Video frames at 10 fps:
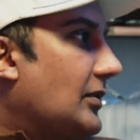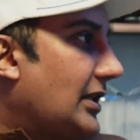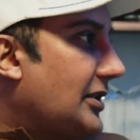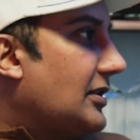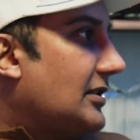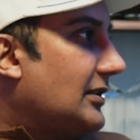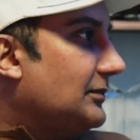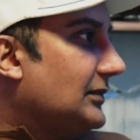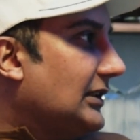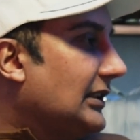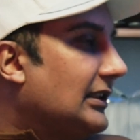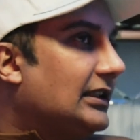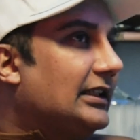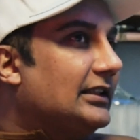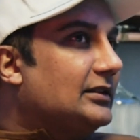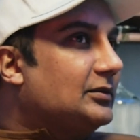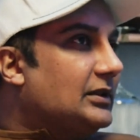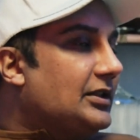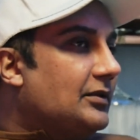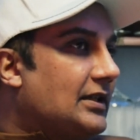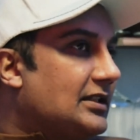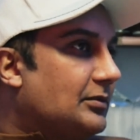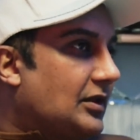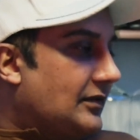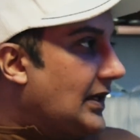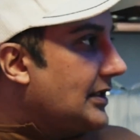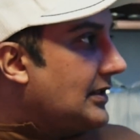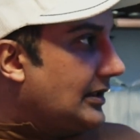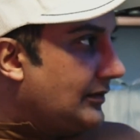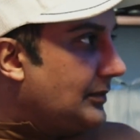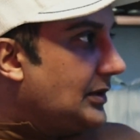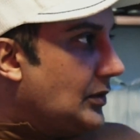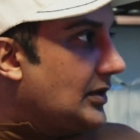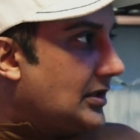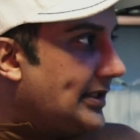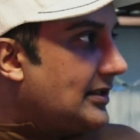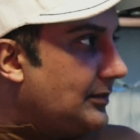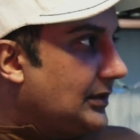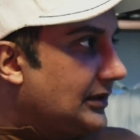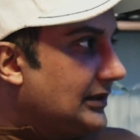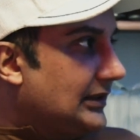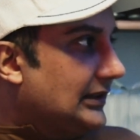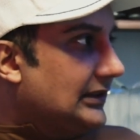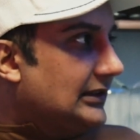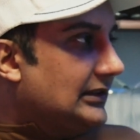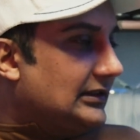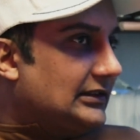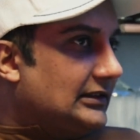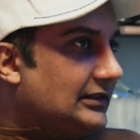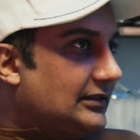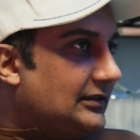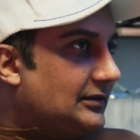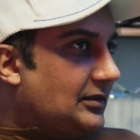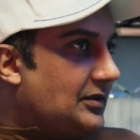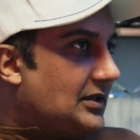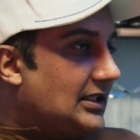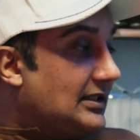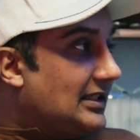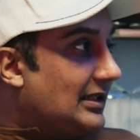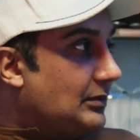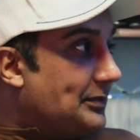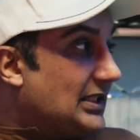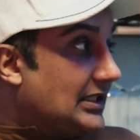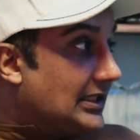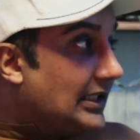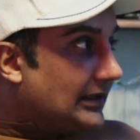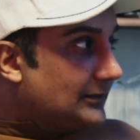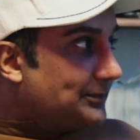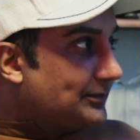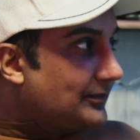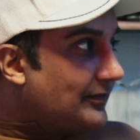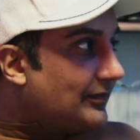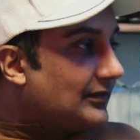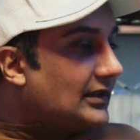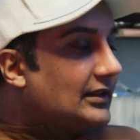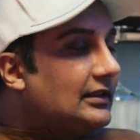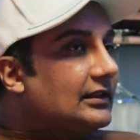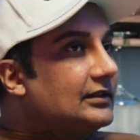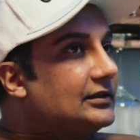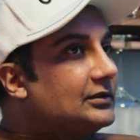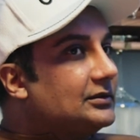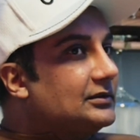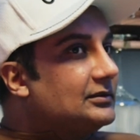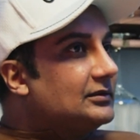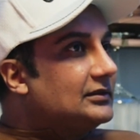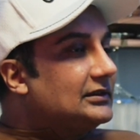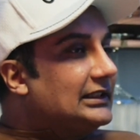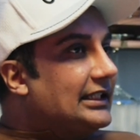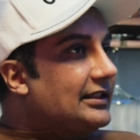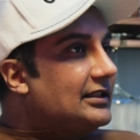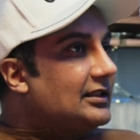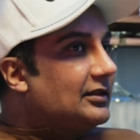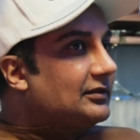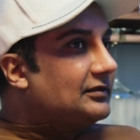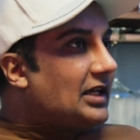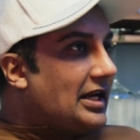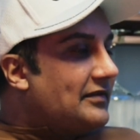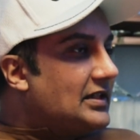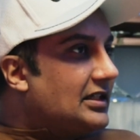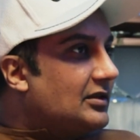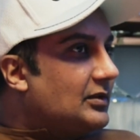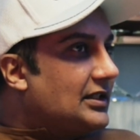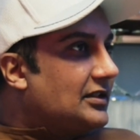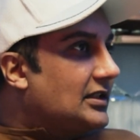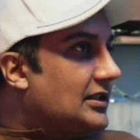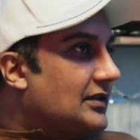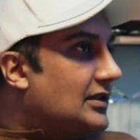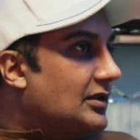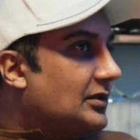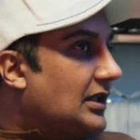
relationship. And when you read the book of Isaiah from the Old Testament, you see the same image again. So the idea of heaven, there's no